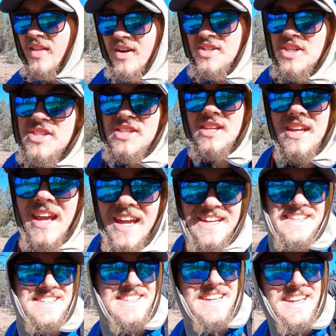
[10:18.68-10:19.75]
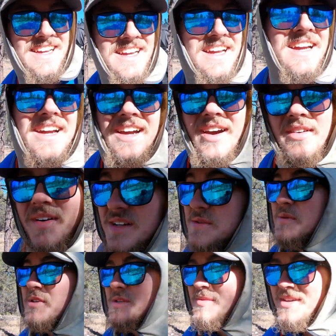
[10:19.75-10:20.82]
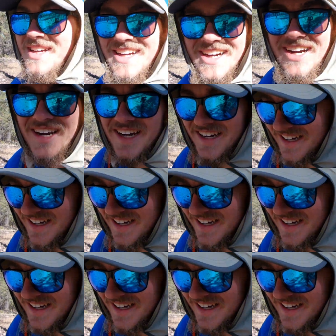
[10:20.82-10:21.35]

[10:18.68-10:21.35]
of there just in case we're not supposed to be here.